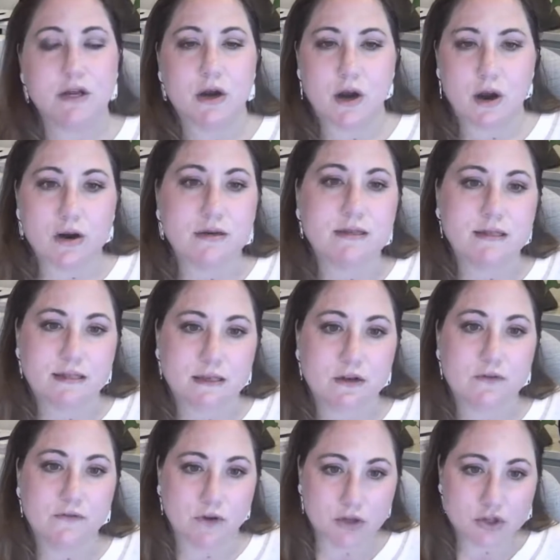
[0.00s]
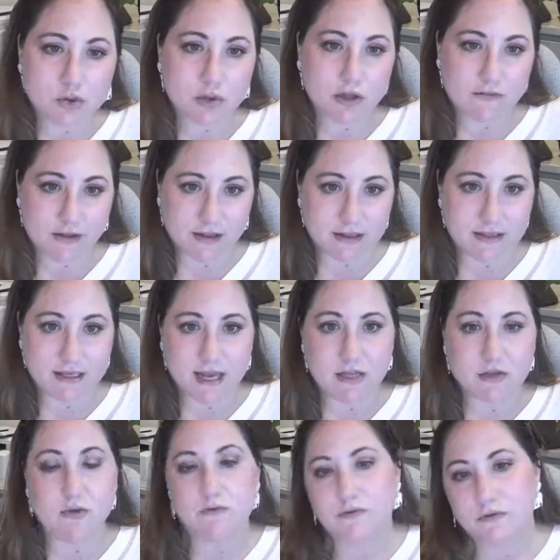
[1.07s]
There are still virtual events
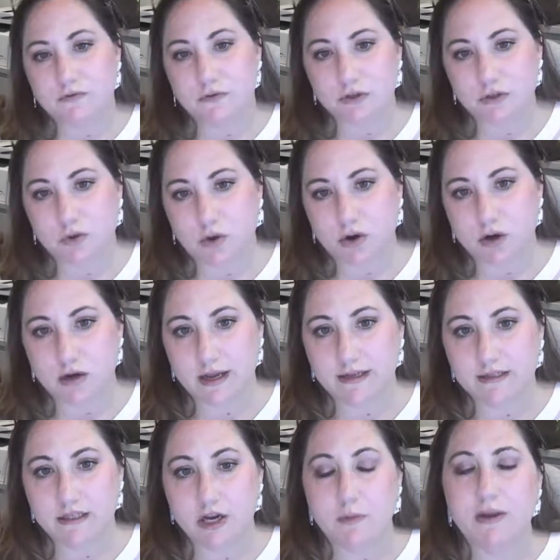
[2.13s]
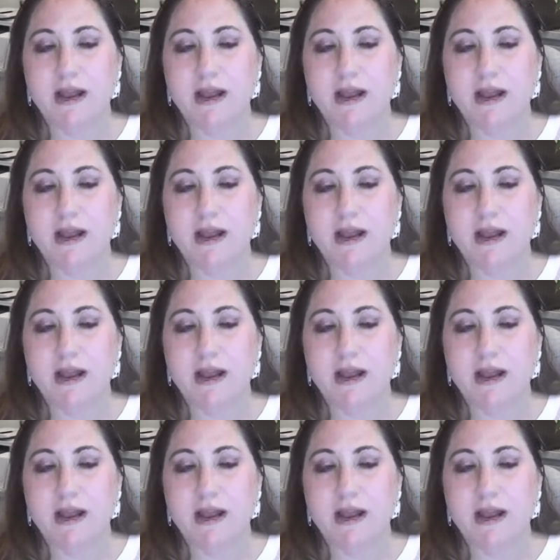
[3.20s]
scheduled for first quarter next year,